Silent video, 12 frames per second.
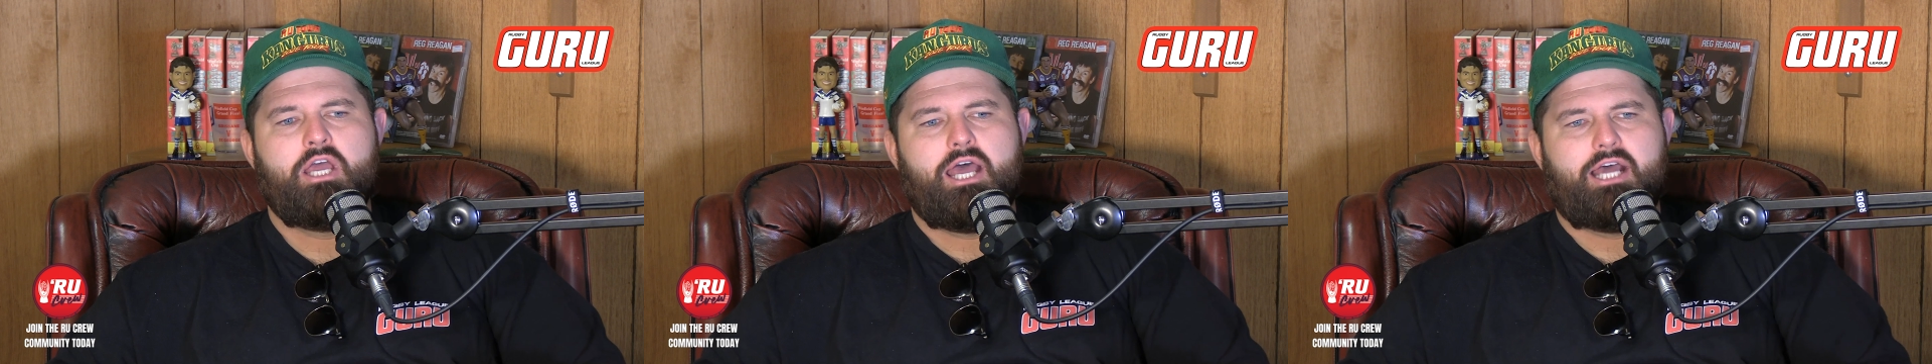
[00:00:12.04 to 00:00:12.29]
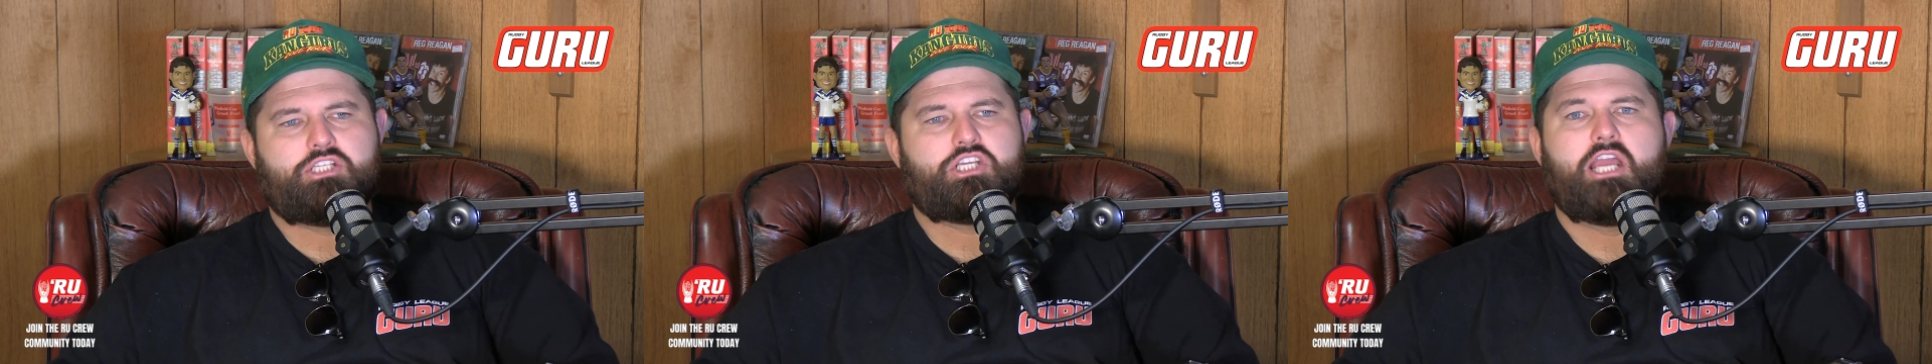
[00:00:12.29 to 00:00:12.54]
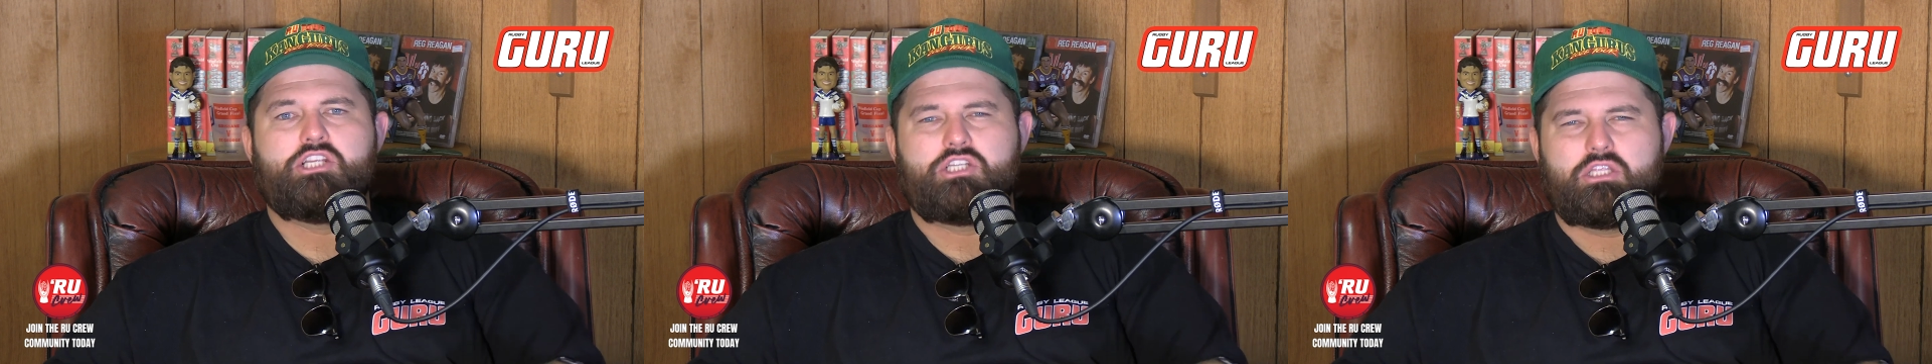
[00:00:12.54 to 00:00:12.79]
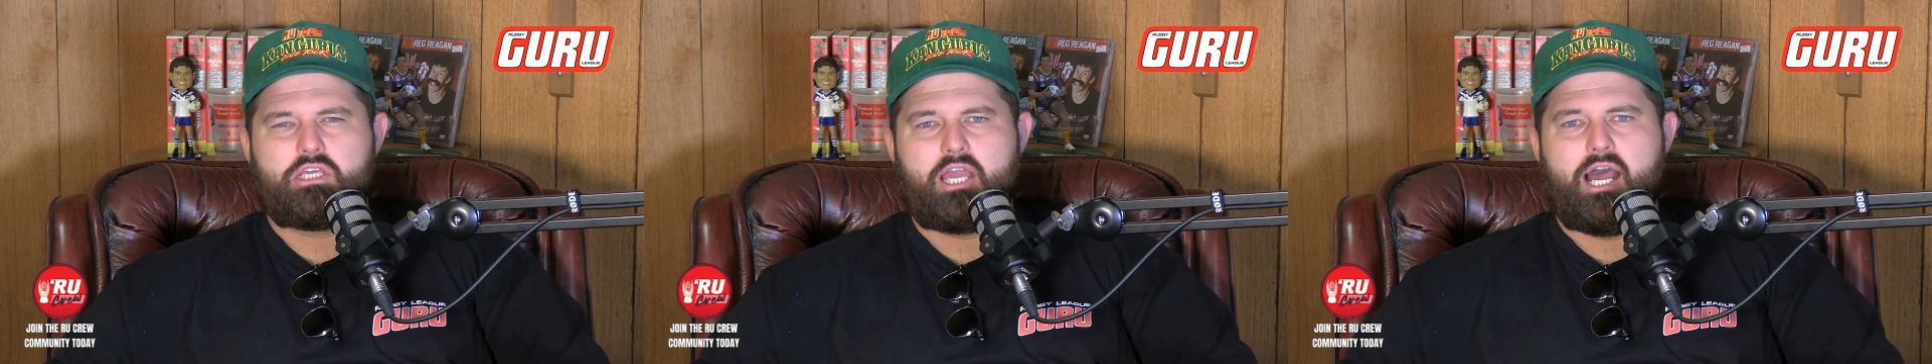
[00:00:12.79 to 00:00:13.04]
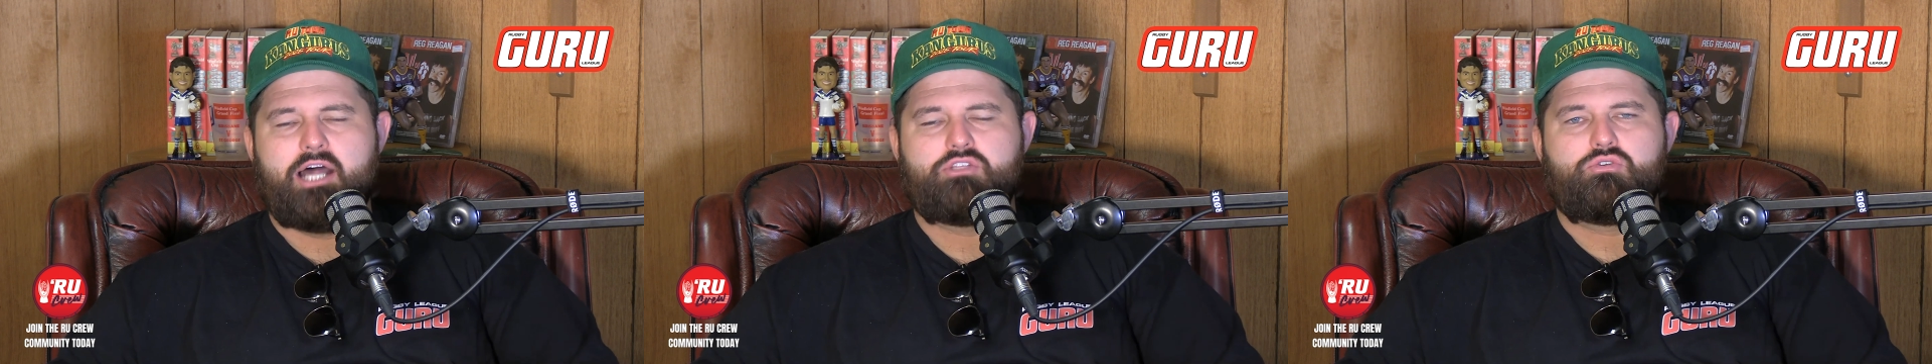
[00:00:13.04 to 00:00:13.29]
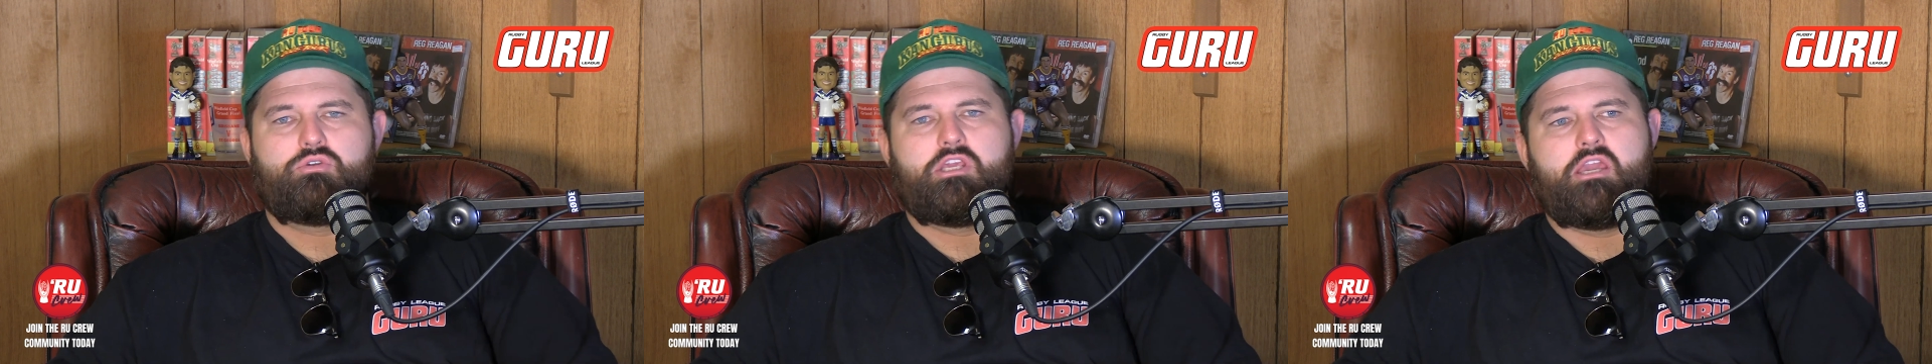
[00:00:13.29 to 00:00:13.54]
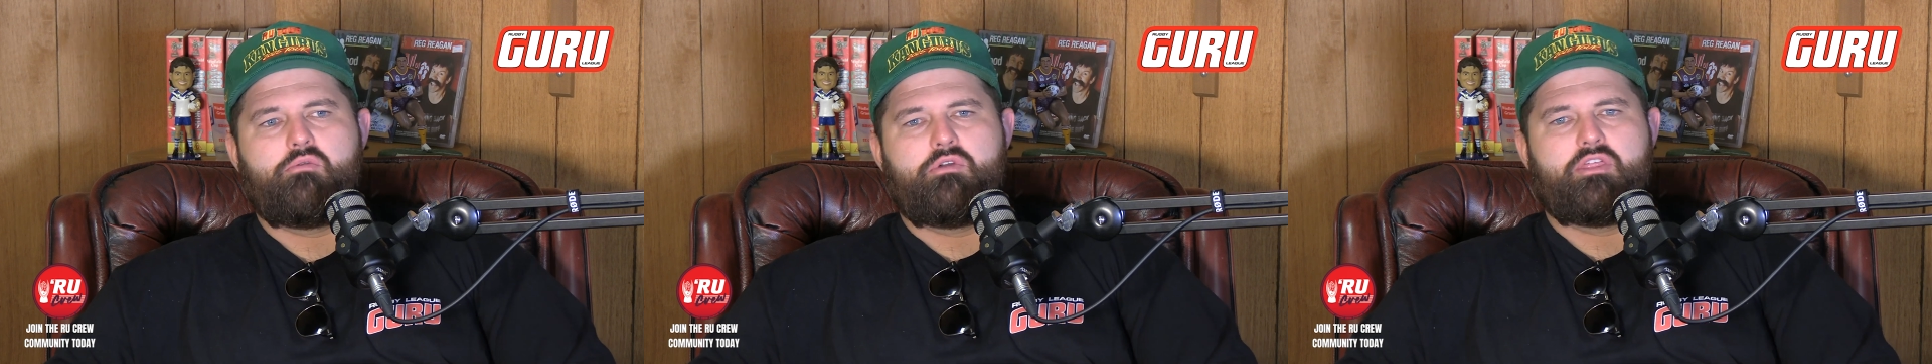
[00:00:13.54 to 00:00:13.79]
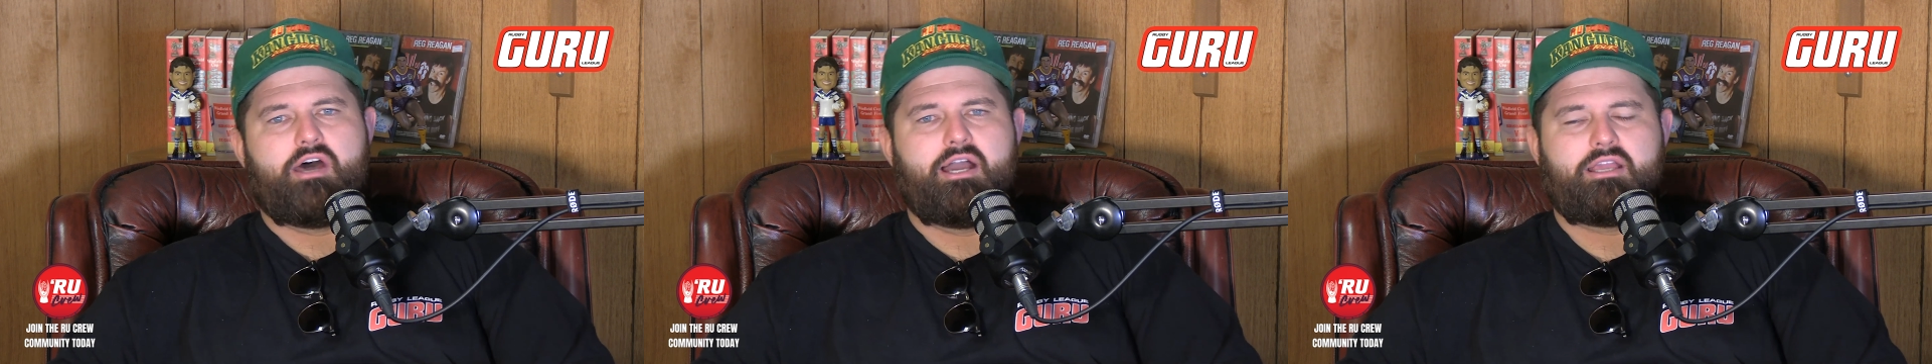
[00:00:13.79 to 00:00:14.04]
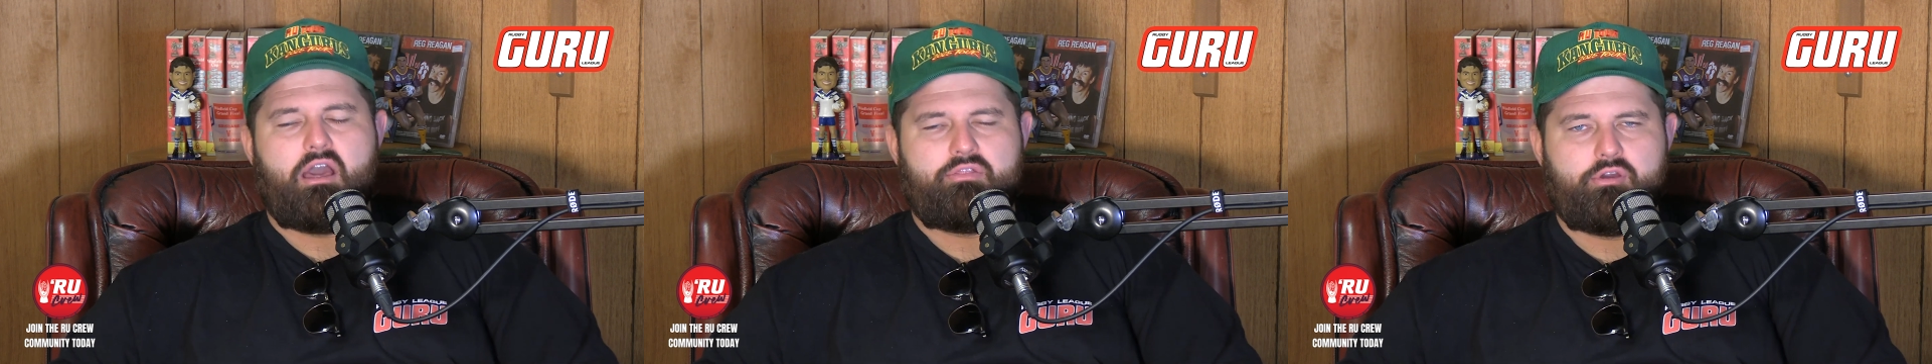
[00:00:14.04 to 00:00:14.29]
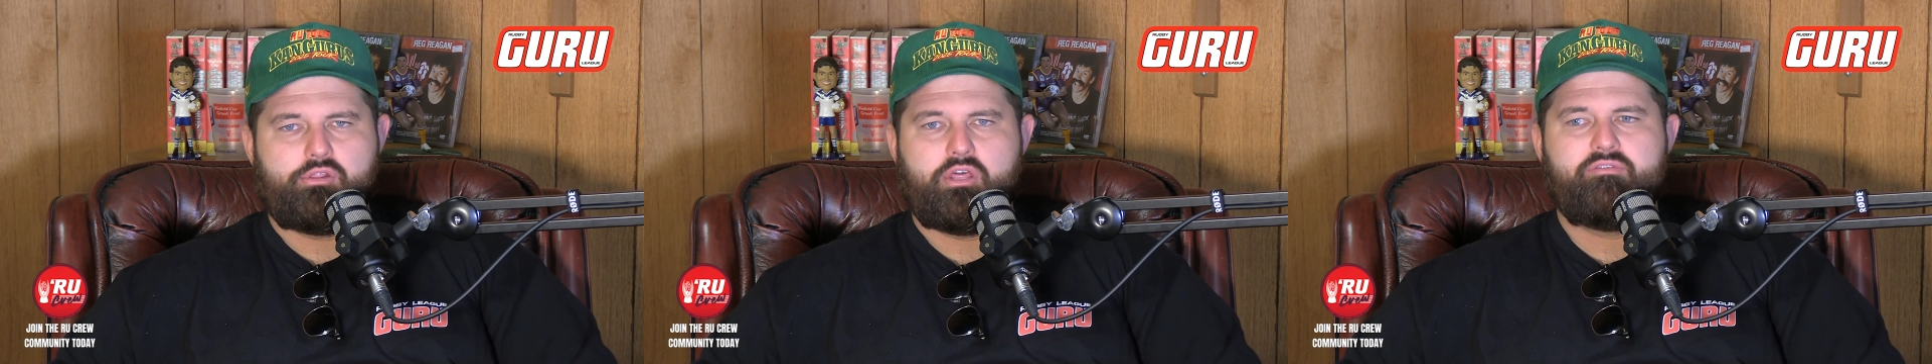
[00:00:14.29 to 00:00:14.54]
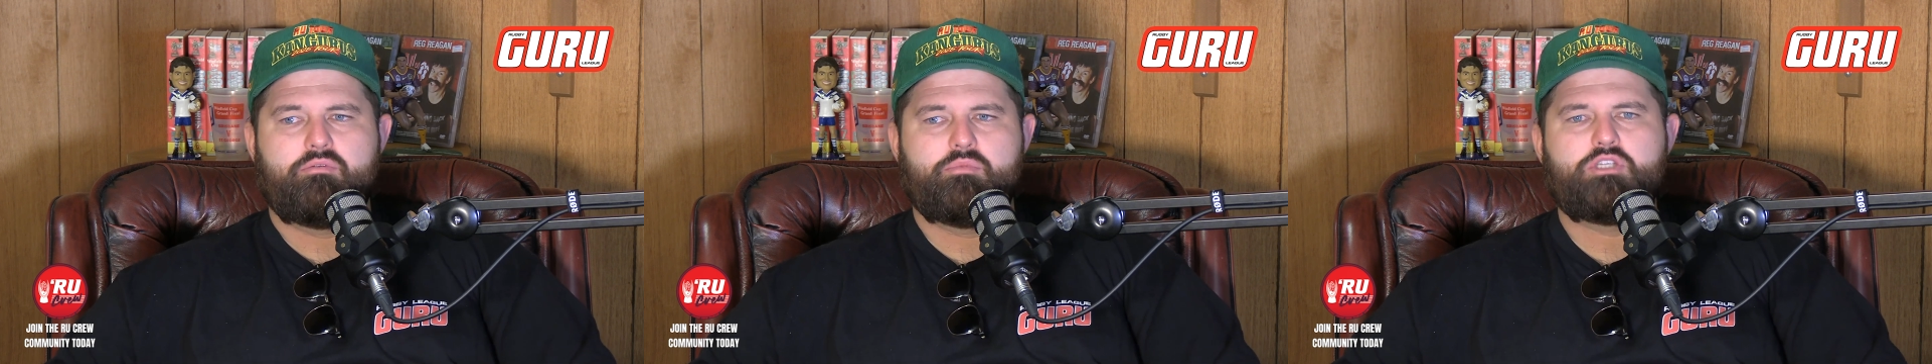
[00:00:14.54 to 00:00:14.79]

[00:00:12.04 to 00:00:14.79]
a changing the guard sort of year with Gutho leaving,